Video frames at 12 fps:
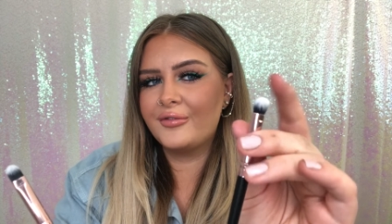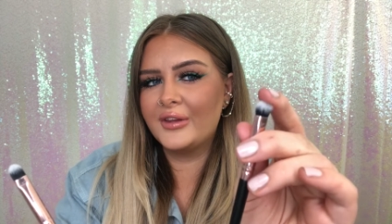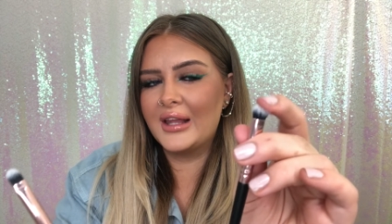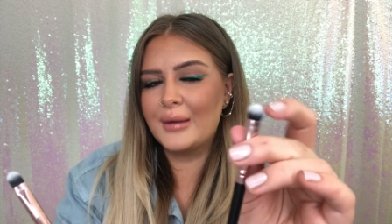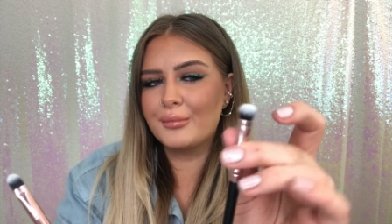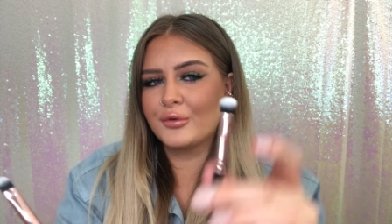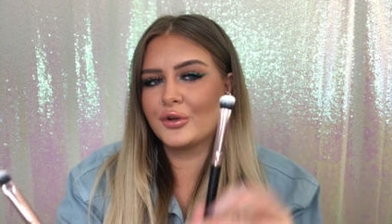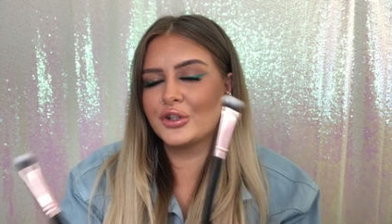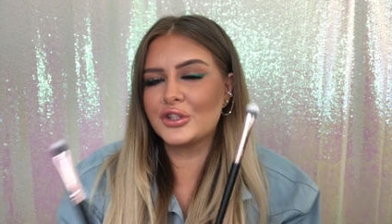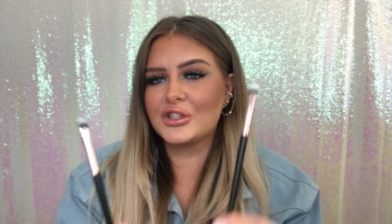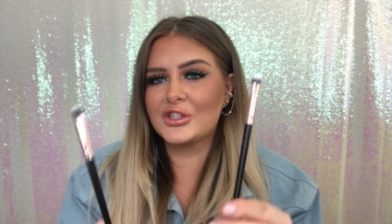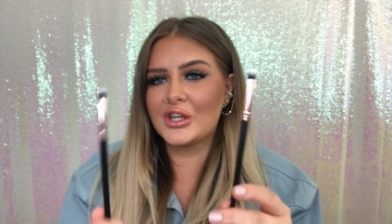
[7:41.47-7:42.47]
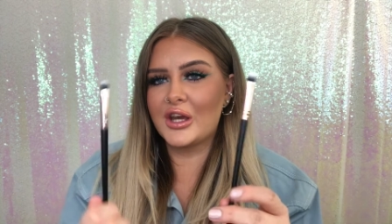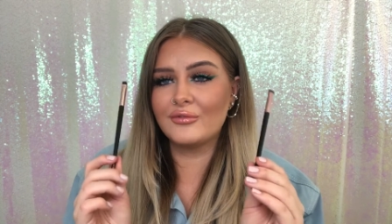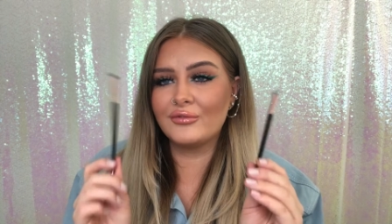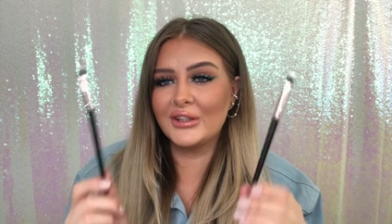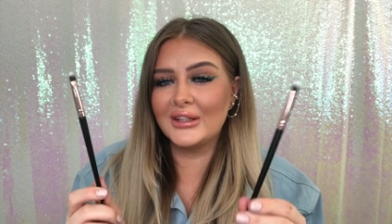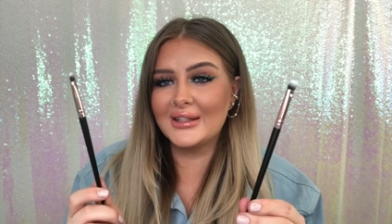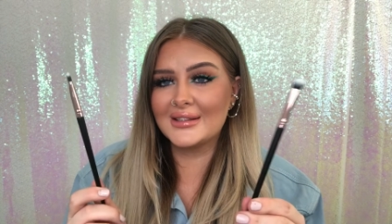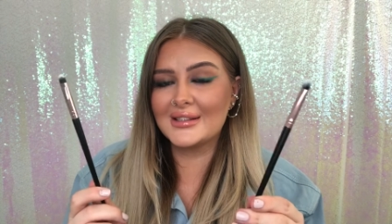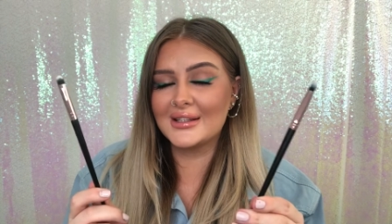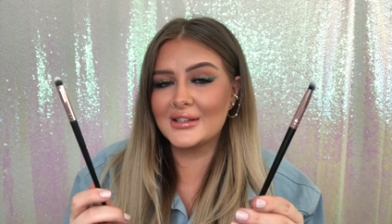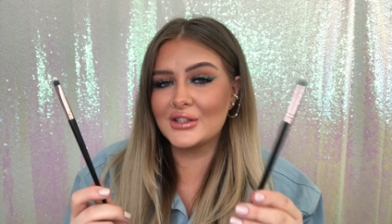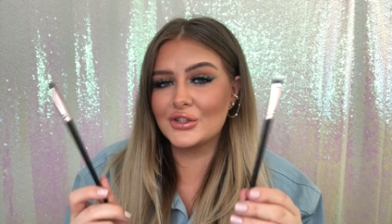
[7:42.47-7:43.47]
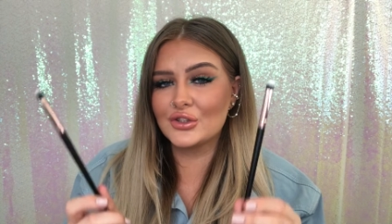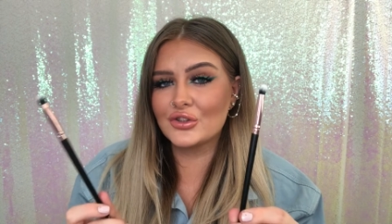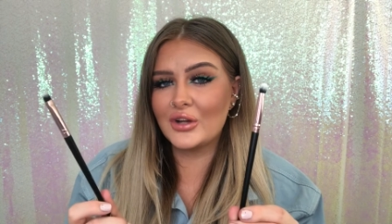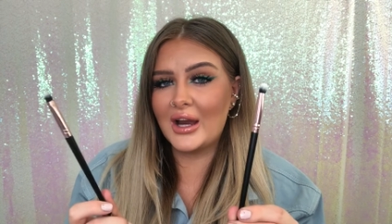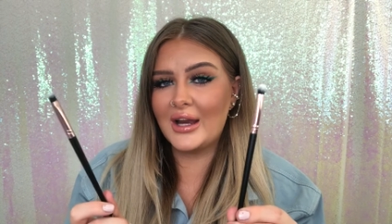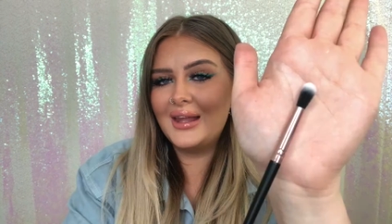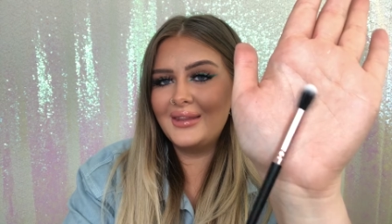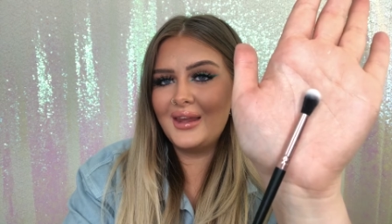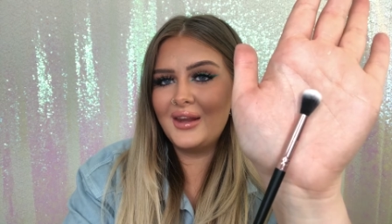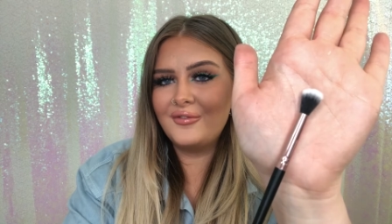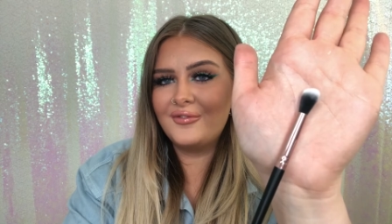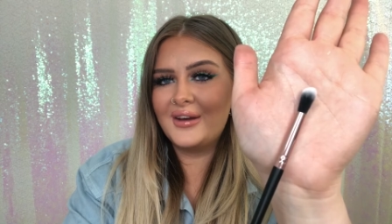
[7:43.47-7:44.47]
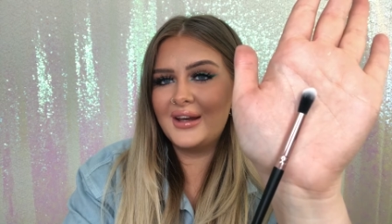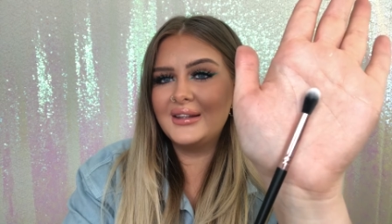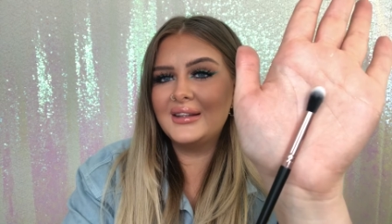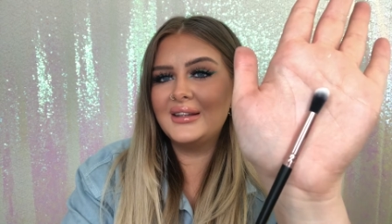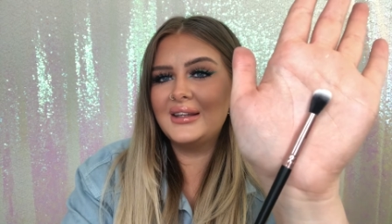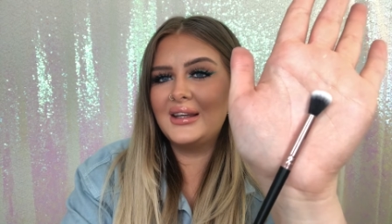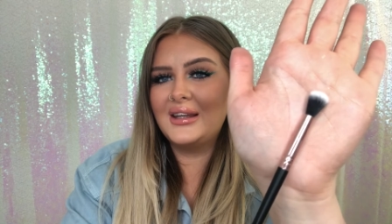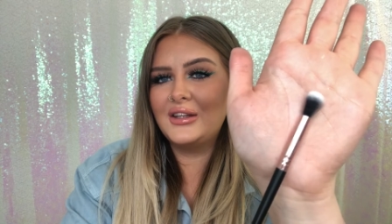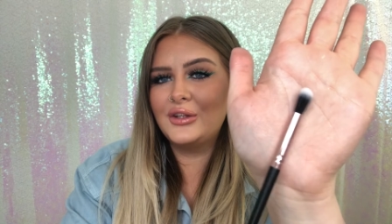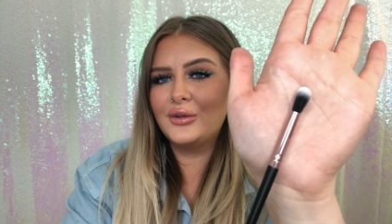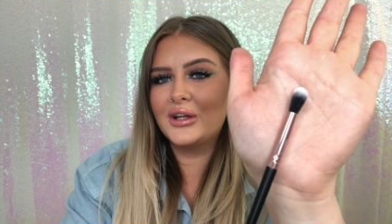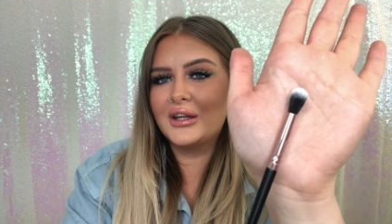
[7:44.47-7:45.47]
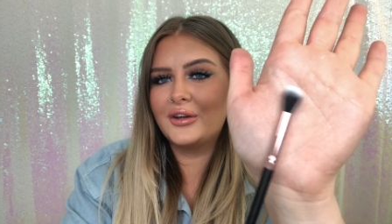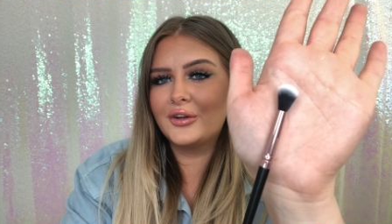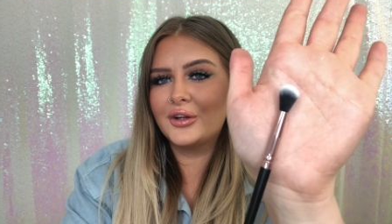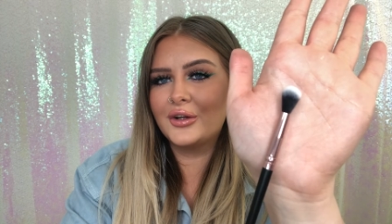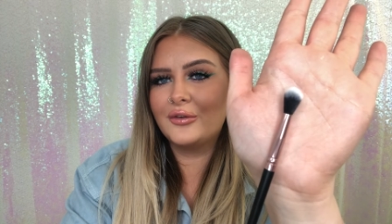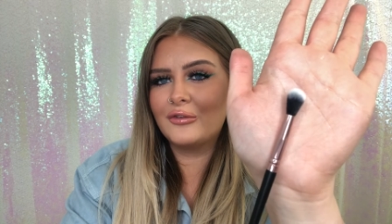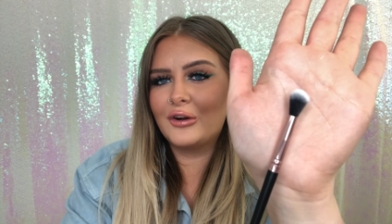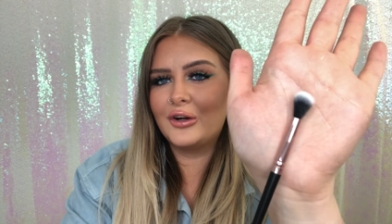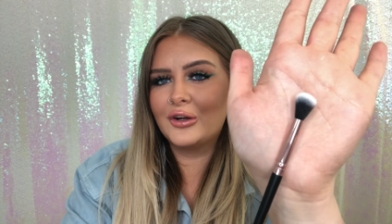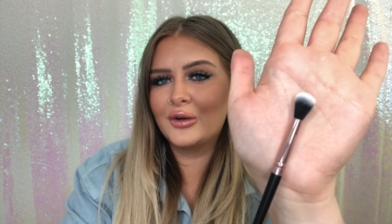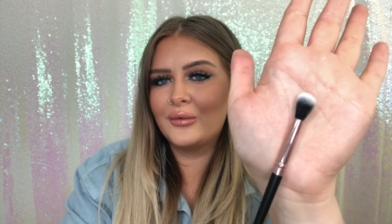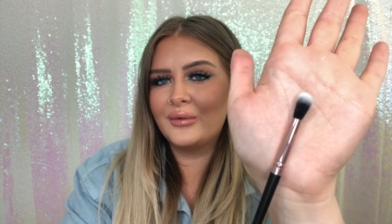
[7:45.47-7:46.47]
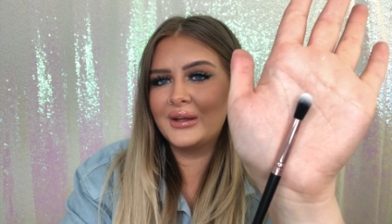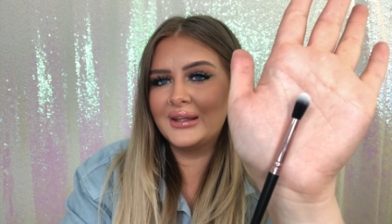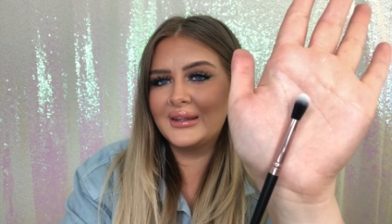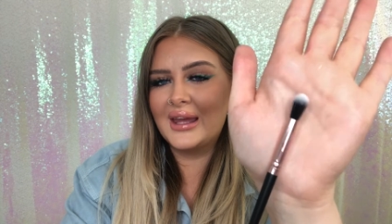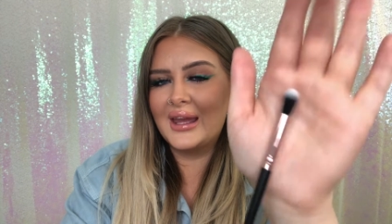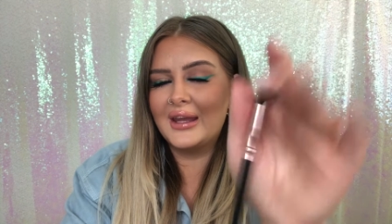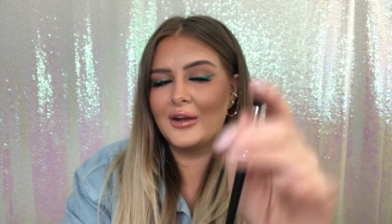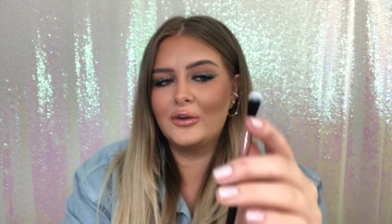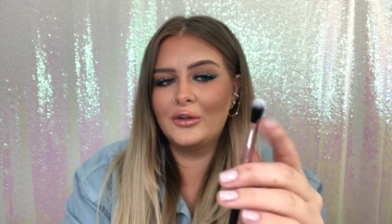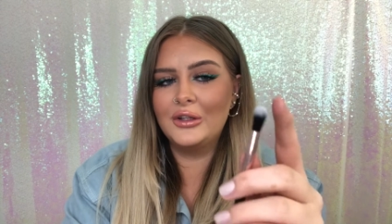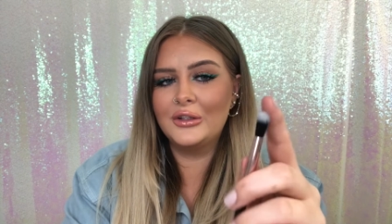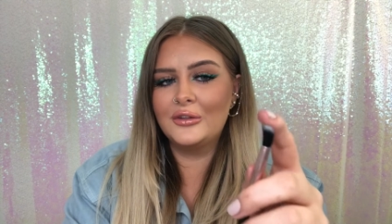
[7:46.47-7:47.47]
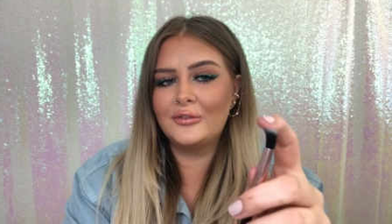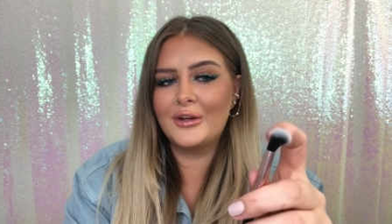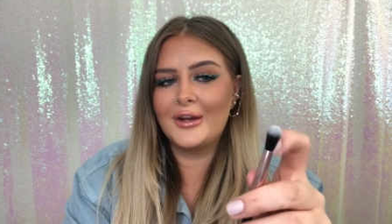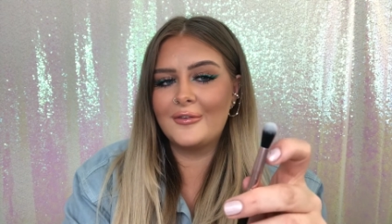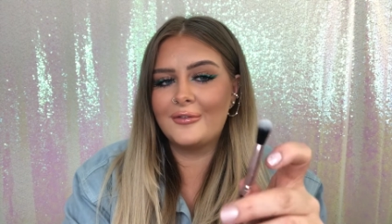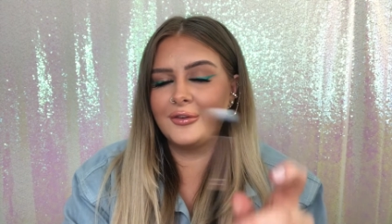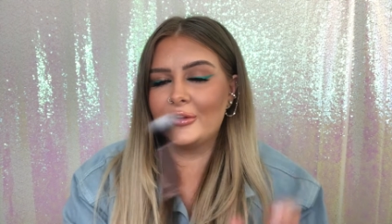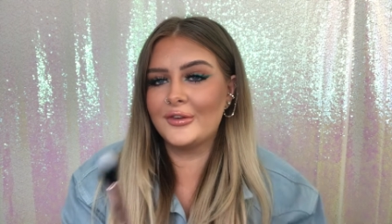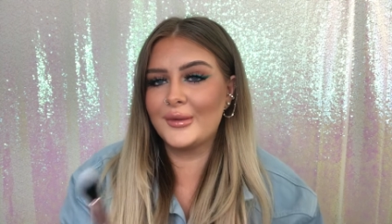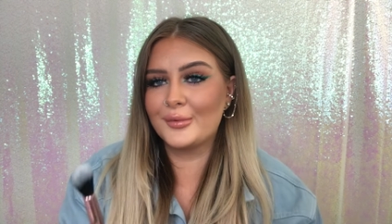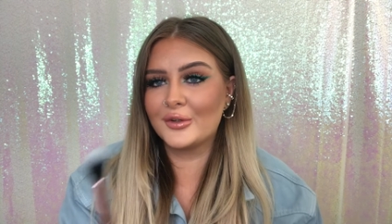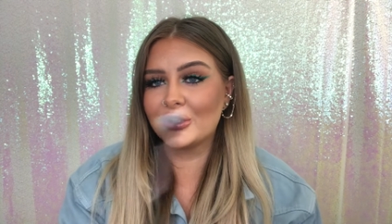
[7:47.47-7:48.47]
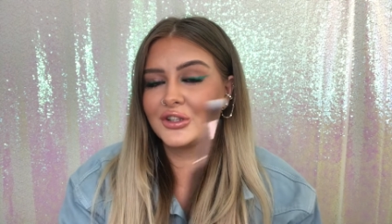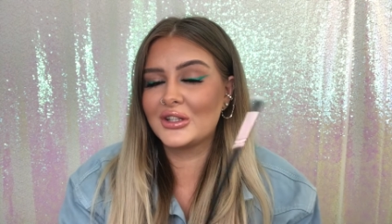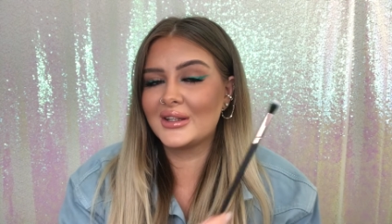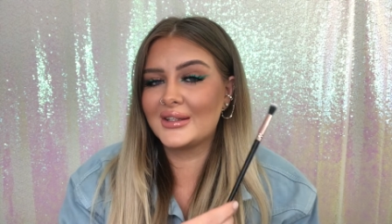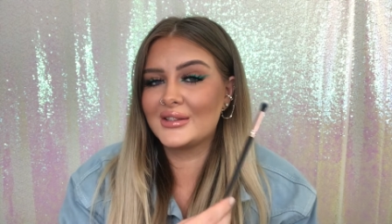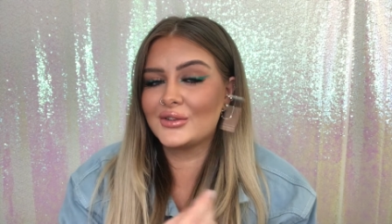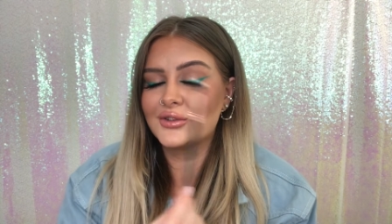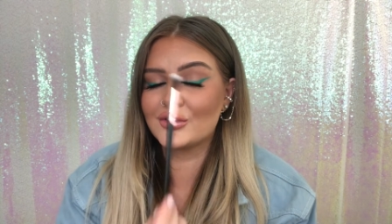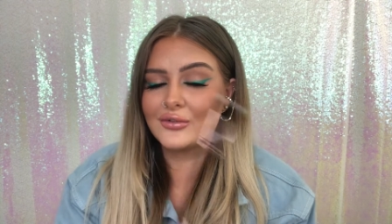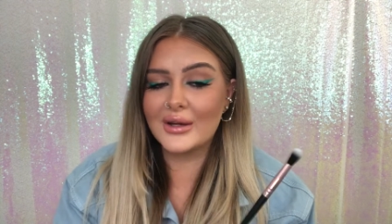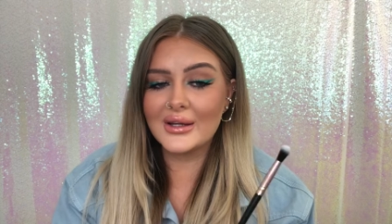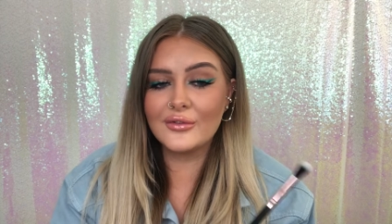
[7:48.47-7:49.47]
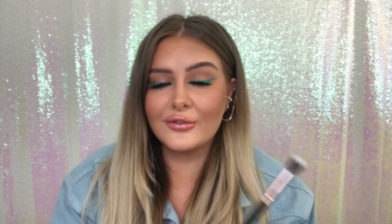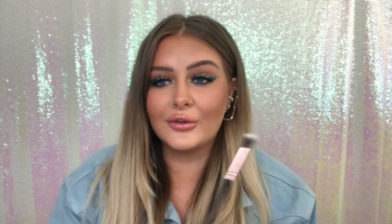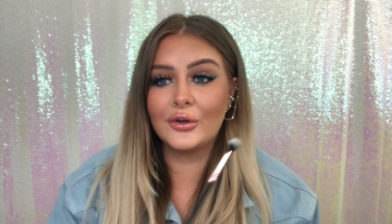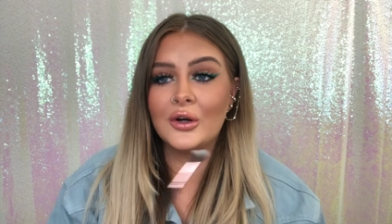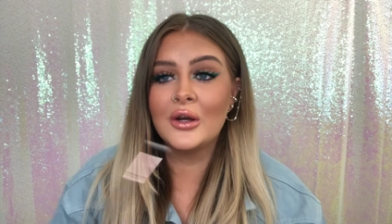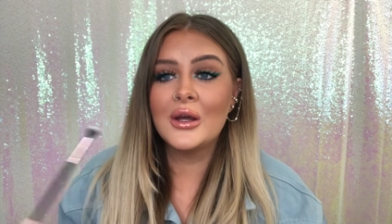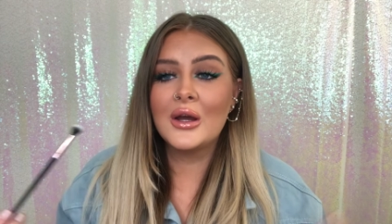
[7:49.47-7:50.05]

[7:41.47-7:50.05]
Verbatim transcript: flat brush, so really excited to try. And then finally, you cannot go wrong with a all over fluffy brush. This looks great for